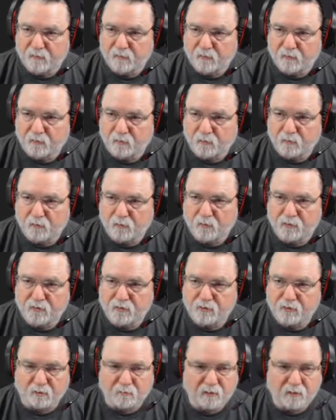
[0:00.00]
Good
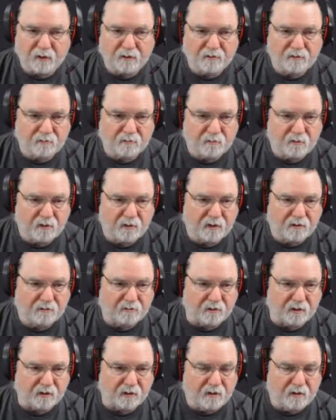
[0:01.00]
question. I'm glad someone asked
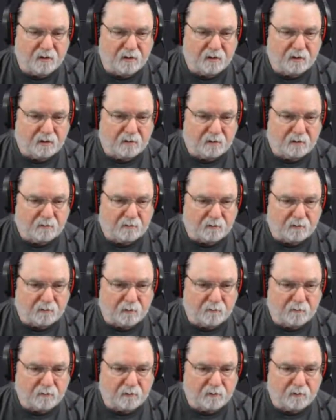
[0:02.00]
that. Go
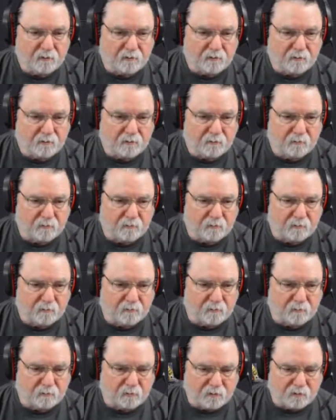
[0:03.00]
over here and
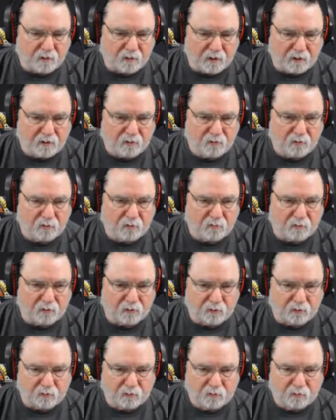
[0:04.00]
do like you normally
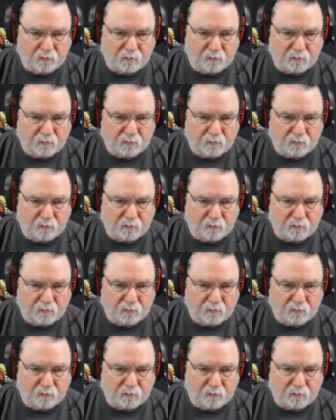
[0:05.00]
do.